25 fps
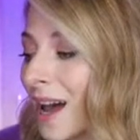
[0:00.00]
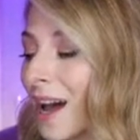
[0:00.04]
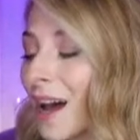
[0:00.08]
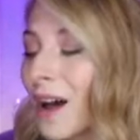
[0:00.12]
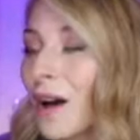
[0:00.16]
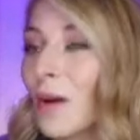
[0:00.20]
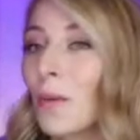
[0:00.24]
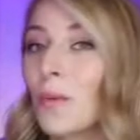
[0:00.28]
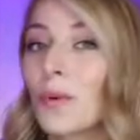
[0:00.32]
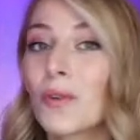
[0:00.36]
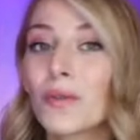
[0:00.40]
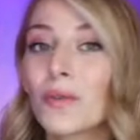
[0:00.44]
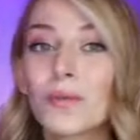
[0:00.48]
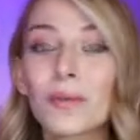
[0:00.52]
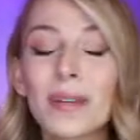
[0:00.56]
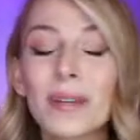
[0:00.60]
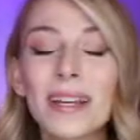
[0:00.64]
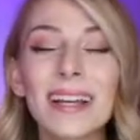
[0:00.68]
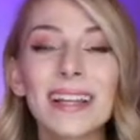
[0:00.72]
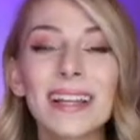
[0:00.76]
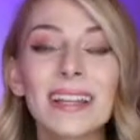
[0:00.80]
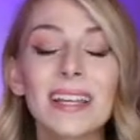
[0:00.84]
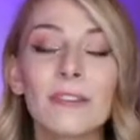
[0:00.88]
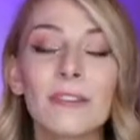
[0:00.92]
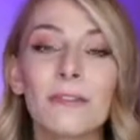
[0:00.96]
We're
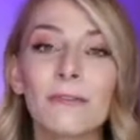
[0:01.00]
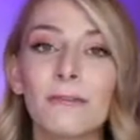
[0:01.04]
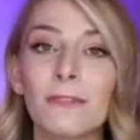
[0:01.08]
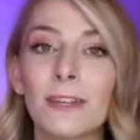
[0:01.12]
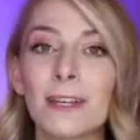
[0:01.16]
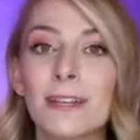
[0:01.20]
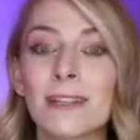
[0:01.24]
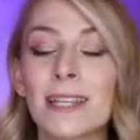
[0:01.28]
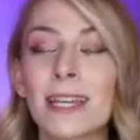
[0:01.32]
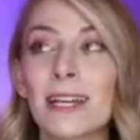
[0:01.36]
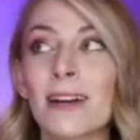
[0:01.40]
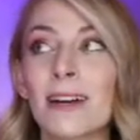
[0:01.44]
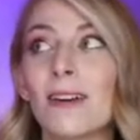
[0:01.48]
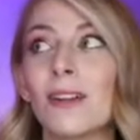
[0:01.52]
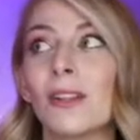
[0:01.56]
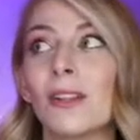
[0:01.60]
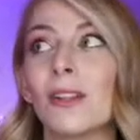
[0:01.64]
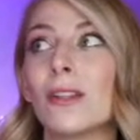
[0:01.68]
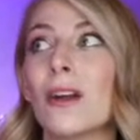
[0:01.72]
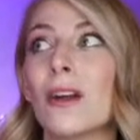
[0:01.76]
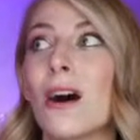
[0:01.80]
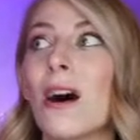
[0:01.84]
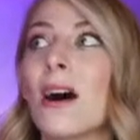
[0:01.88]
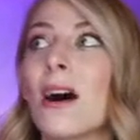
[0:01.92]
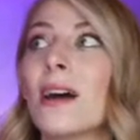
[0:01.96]
really feeling a
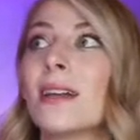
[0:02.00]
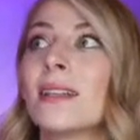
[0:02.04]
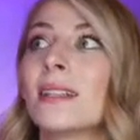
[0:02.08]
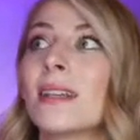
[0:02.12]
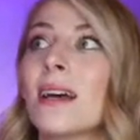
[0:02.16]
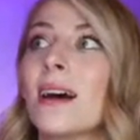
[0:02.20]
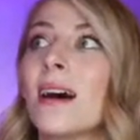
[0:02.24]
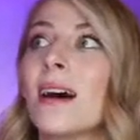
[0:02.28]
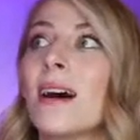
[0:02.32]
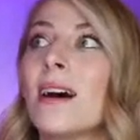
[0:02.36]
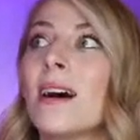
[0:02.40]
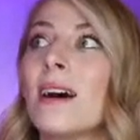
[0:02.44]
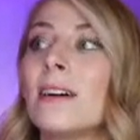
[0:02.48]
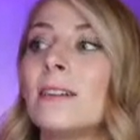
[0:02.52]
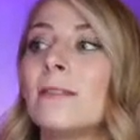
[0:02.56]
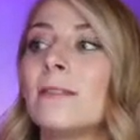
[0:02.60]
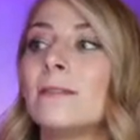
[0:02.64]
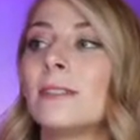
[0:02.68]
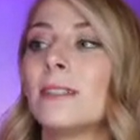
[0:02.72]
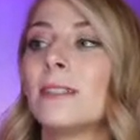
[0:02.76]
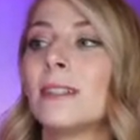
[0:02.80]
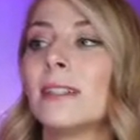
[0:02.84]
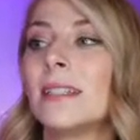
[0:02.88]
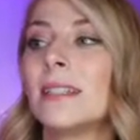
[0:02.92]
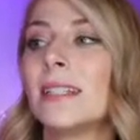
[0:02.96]
lot
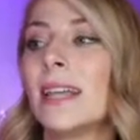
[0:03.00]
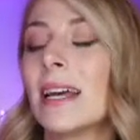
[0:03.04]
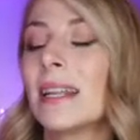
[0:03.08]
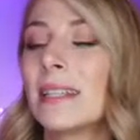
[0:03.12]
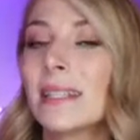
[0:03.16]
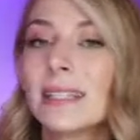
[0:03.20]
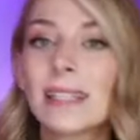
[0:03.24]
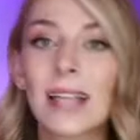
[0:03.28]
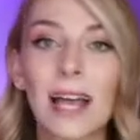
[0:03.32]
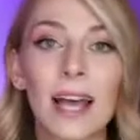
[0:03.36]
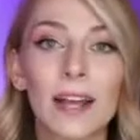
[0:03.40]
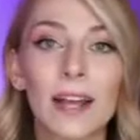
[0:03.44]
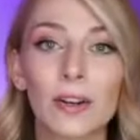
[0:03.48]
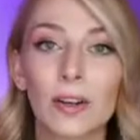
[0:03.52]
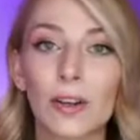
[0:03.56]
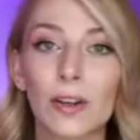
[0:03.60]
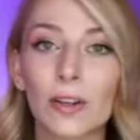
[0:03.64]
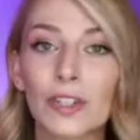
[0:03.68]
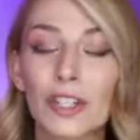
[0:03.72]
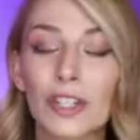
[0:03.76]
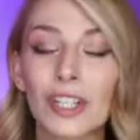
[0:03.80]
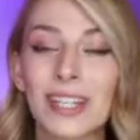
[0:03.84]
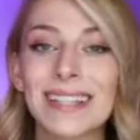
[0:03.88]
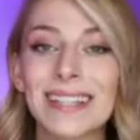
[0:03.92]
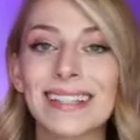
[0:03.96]
of dense
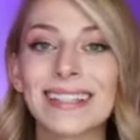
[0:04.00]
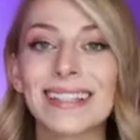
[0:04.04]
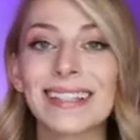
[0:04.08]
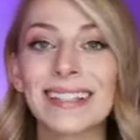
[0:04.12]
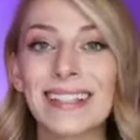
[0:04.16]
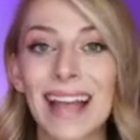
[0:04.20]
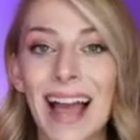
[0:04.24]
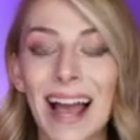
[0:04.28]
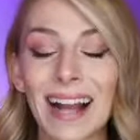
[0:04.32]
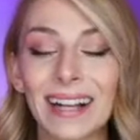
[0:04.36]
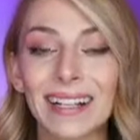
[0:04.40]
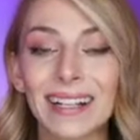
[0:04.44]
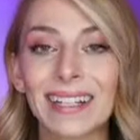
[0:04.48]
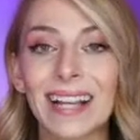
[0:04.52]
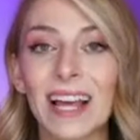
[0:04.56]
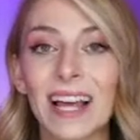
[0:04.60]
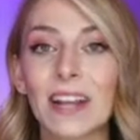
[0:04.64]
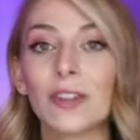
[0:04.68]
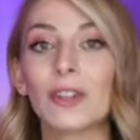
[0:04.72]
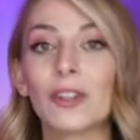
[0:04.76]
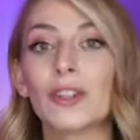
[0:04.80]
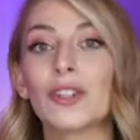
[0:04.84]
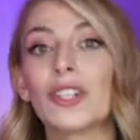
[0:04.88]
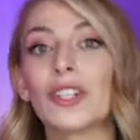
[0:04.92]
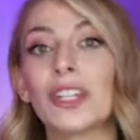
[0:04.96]
energy, stagnant
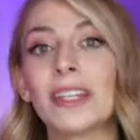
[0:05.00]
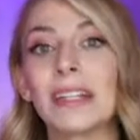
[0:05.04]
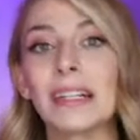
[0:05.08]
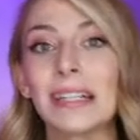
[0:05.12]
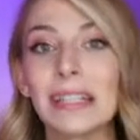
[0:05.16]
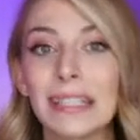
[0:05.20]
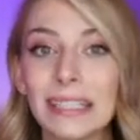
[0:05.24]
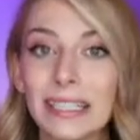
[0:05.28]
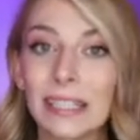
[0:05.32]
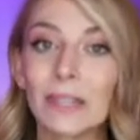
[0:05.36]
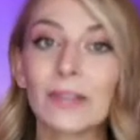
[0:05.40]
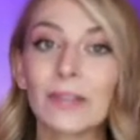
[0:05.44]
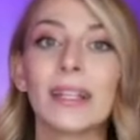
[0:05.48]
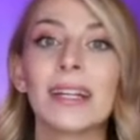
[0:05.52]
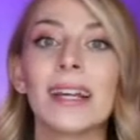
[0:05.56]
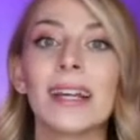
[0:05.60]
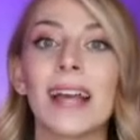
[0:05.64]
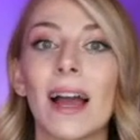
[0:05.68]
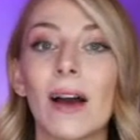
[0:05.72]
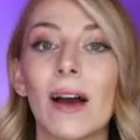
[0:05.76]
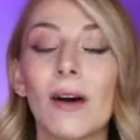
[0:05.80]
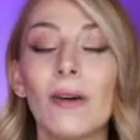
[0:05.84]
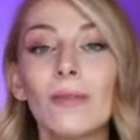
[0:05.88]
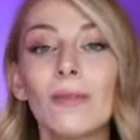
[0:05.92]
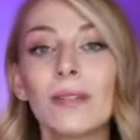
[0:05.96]
energy clearing
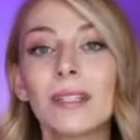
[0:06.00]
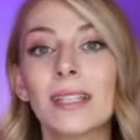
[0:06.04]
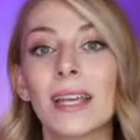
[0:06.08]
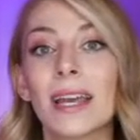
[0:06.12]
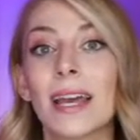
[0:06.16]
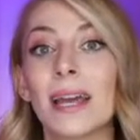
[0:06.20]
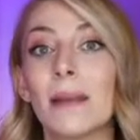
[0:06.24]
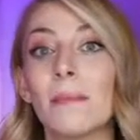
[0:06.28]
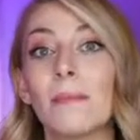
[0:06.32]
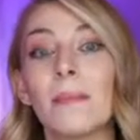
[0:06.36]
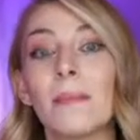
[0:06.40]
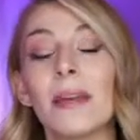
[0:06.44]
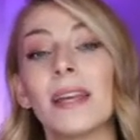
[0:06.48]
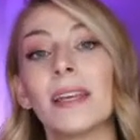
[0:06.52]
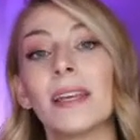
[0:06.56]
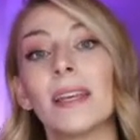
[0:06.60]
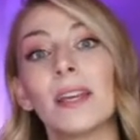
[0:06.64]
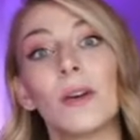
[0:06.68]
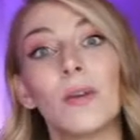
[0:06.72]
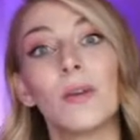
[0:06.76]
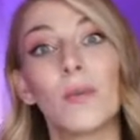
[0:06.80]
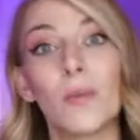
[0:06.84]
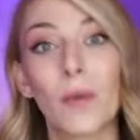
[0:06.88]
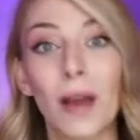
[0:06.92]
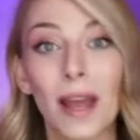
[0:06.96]
out and
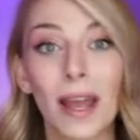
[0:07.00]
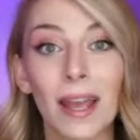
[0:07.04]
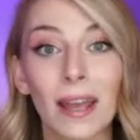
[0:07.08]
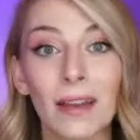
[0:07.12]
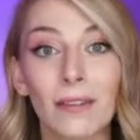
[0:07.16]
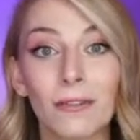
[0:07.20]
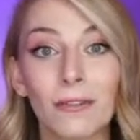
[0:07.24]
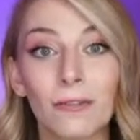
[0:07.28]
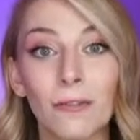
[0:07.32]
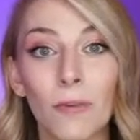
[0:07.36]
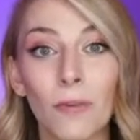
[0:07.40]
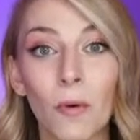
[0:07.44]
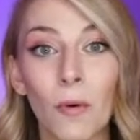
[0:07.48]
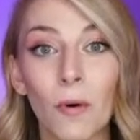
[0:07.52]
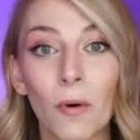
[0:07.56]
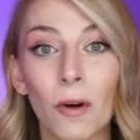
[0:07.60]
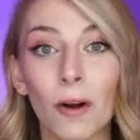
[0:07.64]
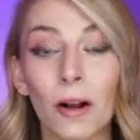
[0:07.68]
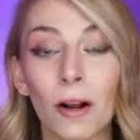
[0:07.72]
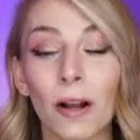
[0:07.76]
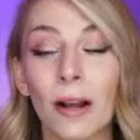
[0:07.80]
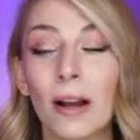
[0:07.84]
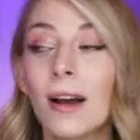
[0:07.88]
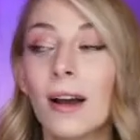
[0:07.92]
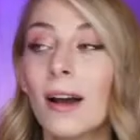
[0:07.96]
making way
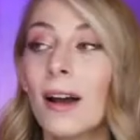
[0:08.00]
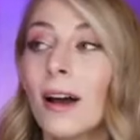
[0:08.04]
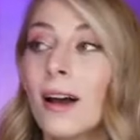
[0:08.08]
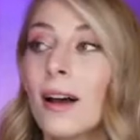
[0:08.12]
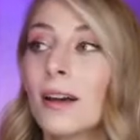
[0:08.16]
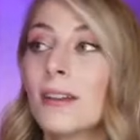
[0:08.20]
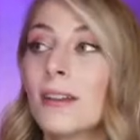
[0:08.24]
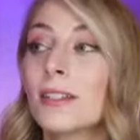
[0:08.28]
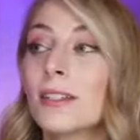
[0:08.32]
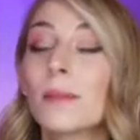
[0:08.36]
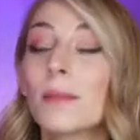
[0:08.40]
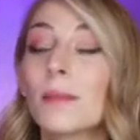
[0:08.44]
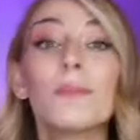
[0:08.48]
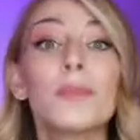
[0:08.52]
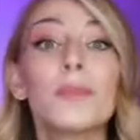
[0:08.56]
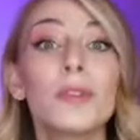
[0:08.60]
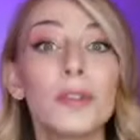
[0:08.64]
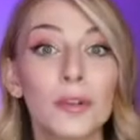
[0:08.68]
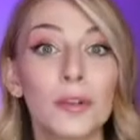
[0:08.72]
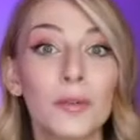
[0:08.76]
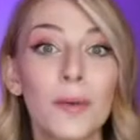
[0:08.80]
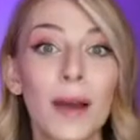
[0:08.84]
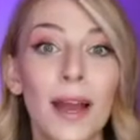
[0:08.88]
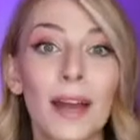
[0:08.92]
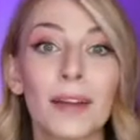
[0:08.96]
for some
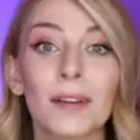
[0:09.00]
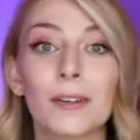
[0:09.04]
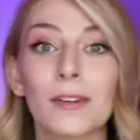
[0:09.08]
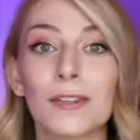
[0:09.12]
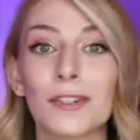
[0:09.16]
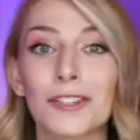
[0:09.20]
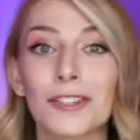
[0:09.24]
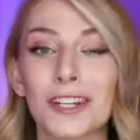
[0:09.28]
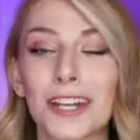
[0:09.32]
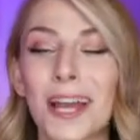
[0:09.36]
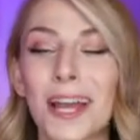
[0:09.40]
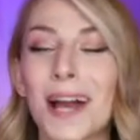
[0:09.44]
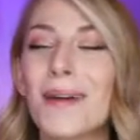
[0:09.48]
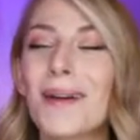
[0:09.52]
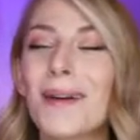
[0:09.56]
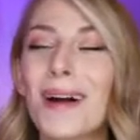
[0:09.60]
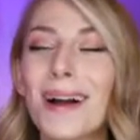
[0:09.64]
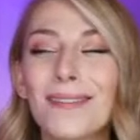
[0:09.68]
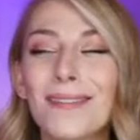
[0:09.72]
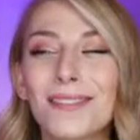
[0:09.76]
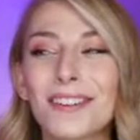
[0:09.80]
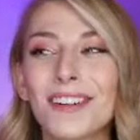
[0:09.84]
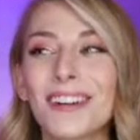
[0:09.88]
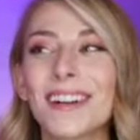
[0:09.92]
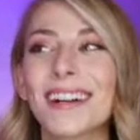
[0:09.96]
new energy.
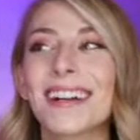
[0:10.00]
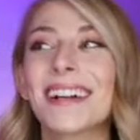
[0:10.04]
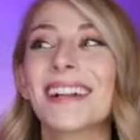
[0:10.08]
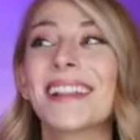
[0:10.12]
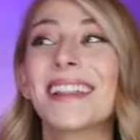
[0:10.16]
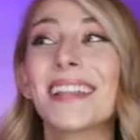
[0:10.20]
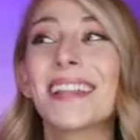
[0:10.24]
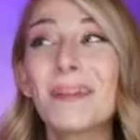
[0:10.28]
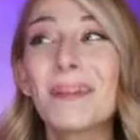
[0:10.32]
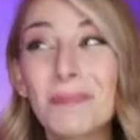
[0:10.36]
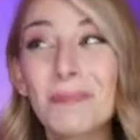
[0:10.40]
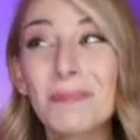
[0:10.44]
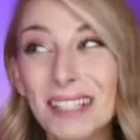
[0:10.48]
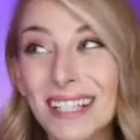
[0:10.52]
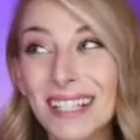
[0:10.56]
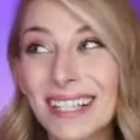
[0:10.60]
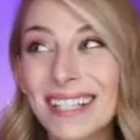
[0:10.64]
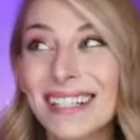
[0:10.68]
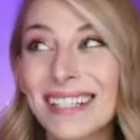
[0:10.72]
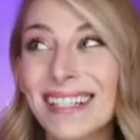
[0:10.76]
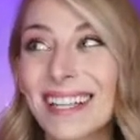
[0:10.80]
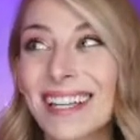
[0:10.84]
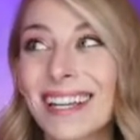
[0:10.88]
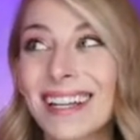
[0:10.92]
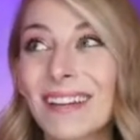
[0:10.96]
However, eclipse
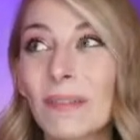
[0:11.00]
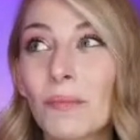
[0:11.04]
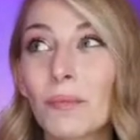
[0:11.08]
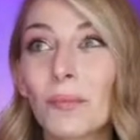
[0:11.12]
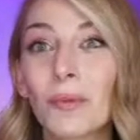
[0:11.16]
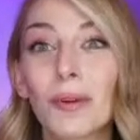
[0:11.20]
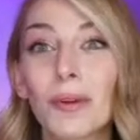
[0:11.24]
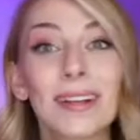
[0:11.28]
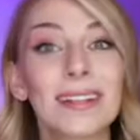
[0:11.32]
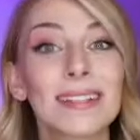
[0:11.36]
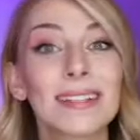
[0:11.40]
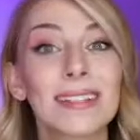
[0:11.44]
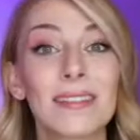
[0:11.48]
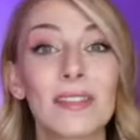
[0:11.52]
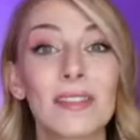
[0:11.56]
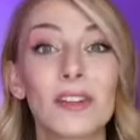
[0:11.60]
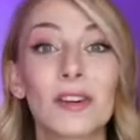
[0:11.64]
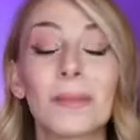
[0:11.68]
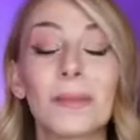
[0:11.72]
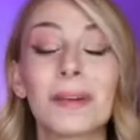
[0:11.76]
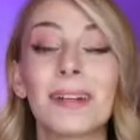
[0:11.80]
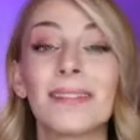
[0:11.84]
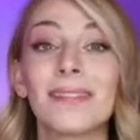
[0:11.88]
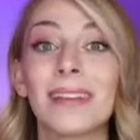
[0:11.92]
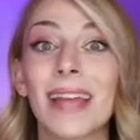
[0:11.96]
season brings a
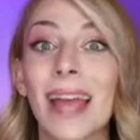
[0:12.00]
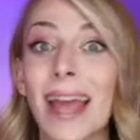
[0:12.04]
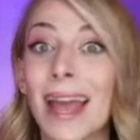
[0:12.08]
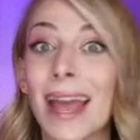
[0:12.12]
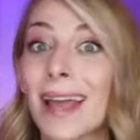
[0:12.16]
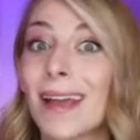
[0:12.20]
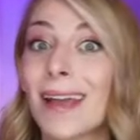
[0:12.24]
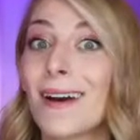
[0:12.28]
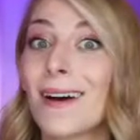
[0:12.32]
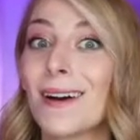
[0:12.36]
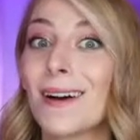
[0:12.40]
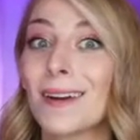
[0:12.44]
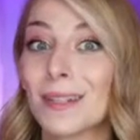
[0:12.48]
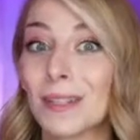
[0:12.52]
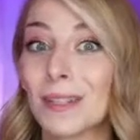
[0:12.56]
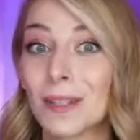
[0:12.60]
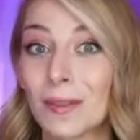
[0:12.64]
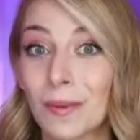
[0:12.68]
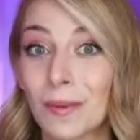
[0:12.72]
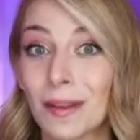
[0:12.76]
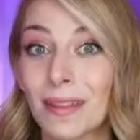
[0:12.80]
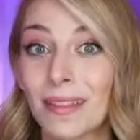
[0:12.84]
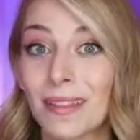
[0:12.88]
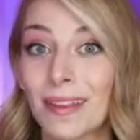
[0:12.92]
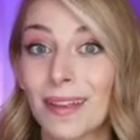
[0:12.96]
little bit of chaos
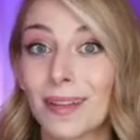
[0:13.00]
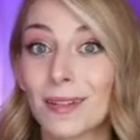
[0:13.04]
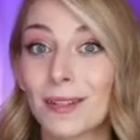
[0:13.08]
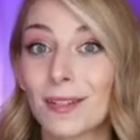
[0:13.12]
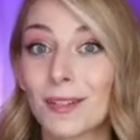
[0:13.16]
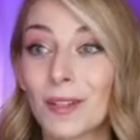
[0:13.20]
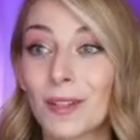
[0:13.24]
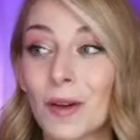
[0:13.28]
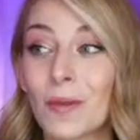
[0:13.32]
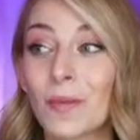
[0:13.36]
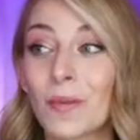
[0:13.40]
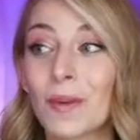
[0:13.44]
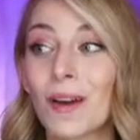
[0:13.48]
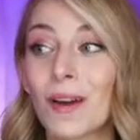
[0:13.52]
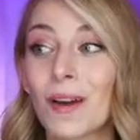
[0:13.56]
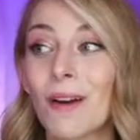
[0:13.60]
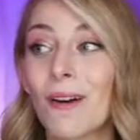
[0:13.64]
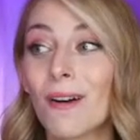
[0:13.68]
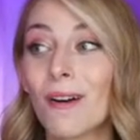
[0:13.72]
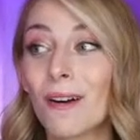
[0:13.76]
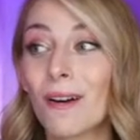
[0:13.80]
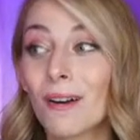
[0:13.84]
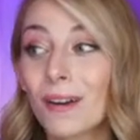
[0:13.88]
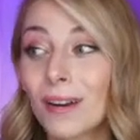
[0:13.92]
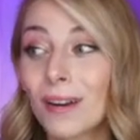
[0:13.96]
with it. So we
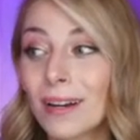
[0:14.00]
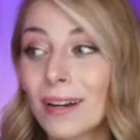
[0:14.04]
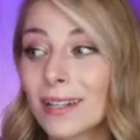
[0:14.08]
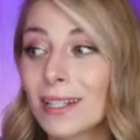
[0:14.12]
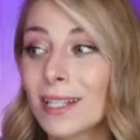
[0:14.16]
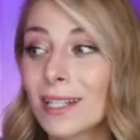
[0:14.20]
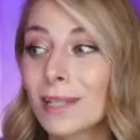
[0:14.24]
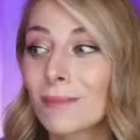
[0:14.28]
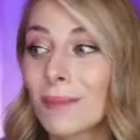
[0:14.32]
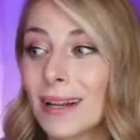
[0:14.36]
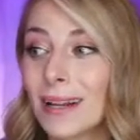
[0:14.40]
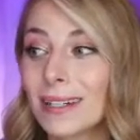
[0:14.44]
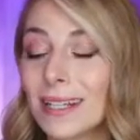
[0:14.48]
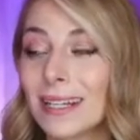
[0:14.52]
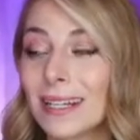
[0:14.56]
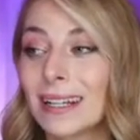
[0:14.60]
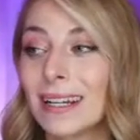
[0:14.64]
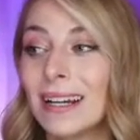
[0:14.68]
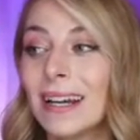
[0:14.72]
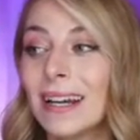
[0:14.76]
are expecting